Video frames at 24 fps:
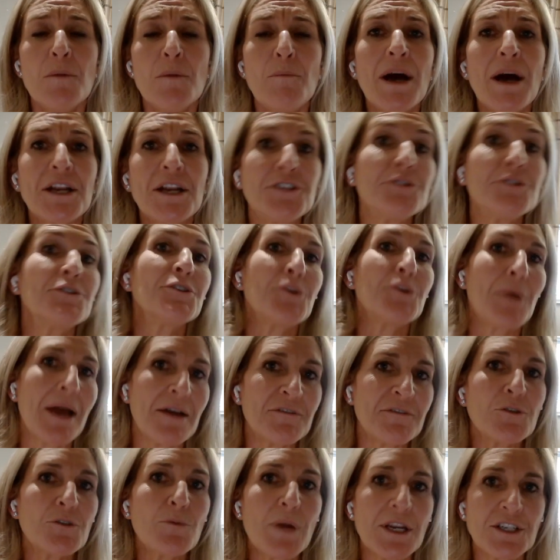but you do
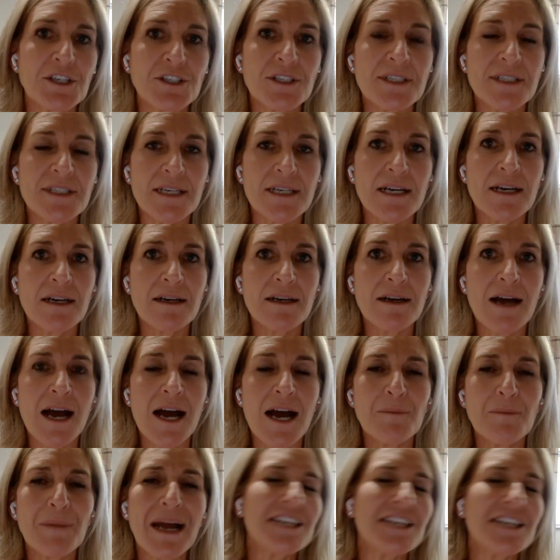have to register.
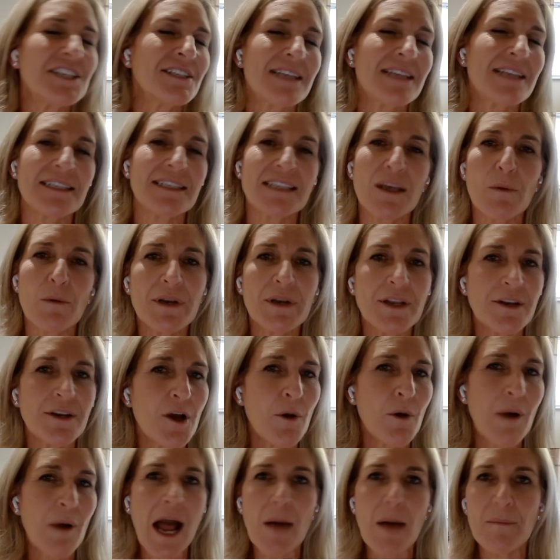Um, I just guess they want to
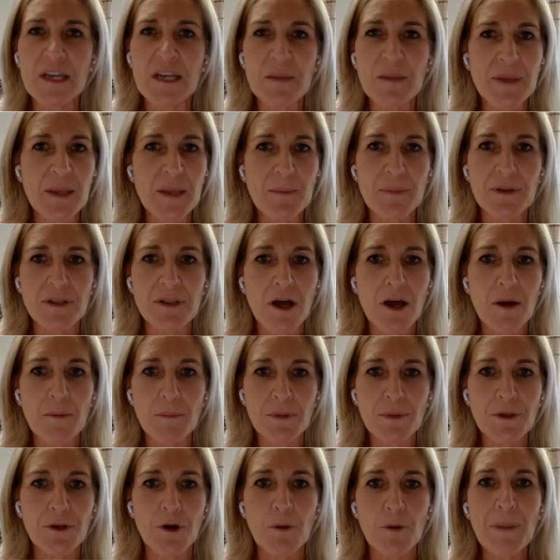know how many people are,
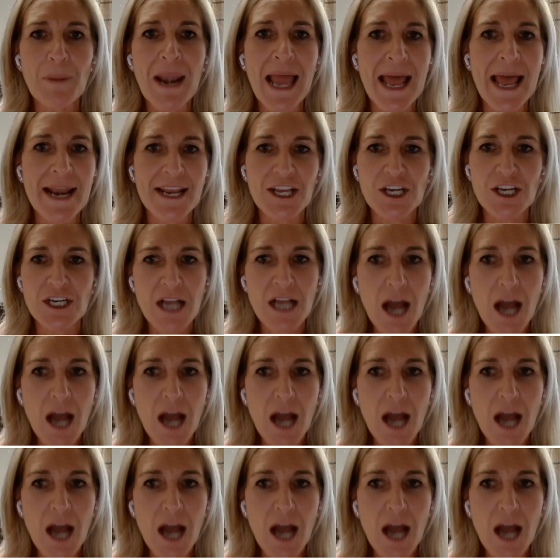you know, planning on